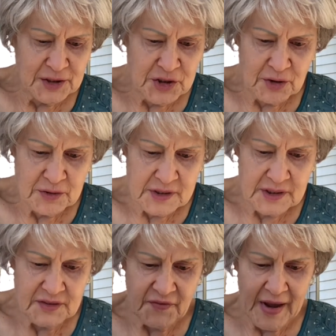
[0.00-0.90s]
chose
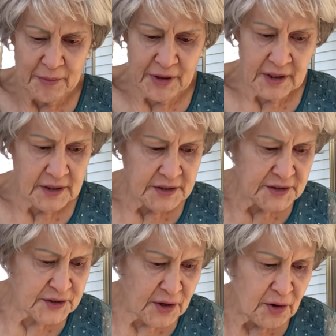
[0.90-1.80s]
this fabric.
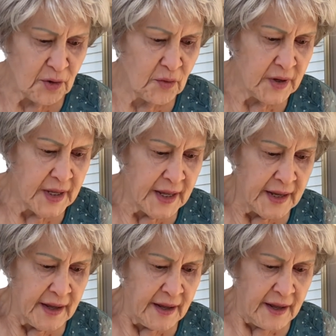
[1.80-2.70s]
So
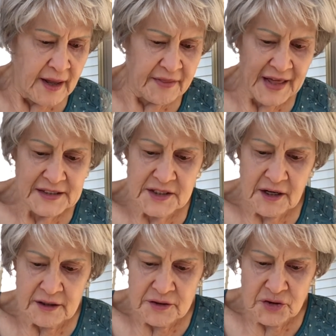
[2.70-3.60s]
that's
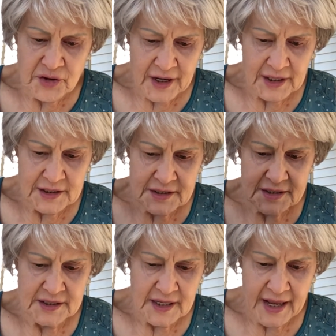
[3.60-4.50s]
Garden
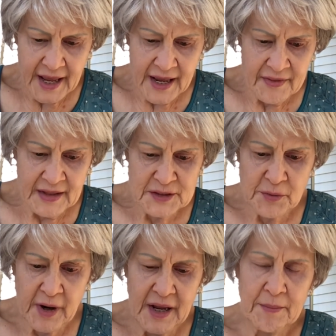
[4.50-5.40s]
Trellis, and that's
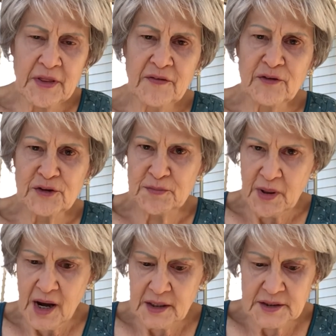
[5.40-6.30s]
where I am on the first
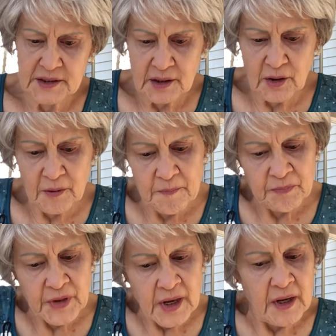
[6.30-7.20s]
block. So
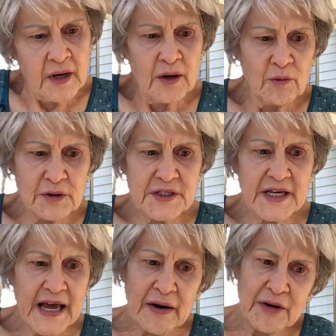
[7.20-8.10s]
we'll
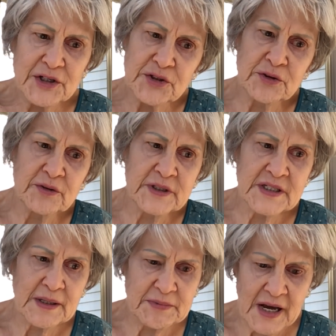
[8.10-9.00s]
see how I do in
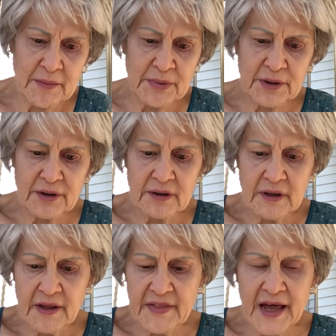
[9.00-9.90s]
September.
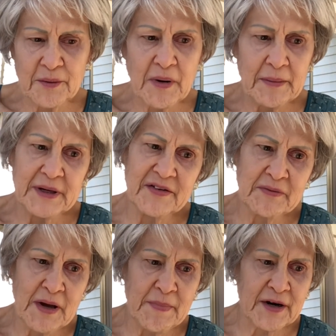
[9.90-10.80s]
That'll probably give
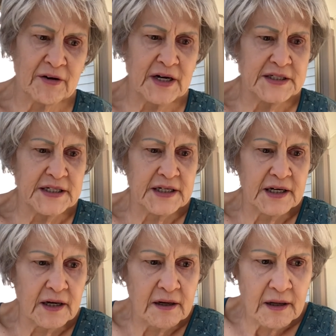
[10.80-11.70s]
me a better
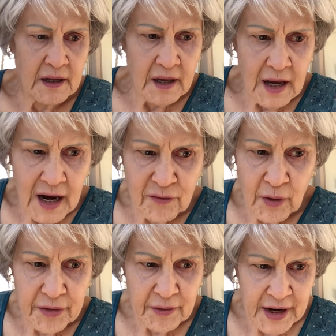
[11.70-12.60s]
idea of
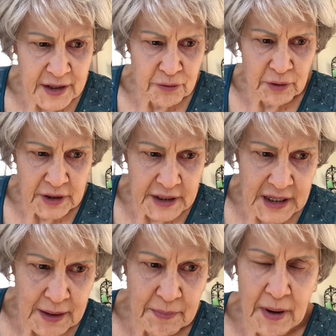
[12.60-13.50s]
whether I can really
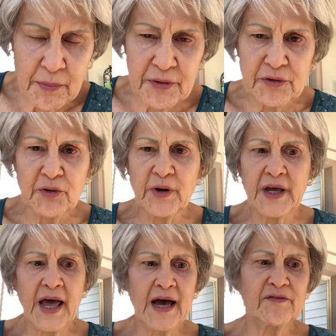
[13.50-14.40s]
keep up with doing
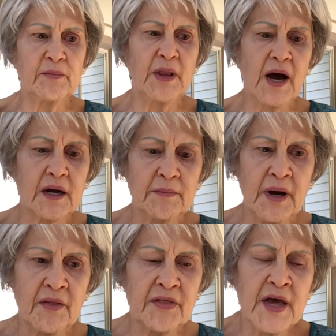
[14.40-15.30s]
half a block a
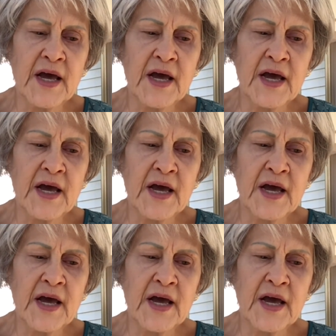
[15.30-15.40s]
month.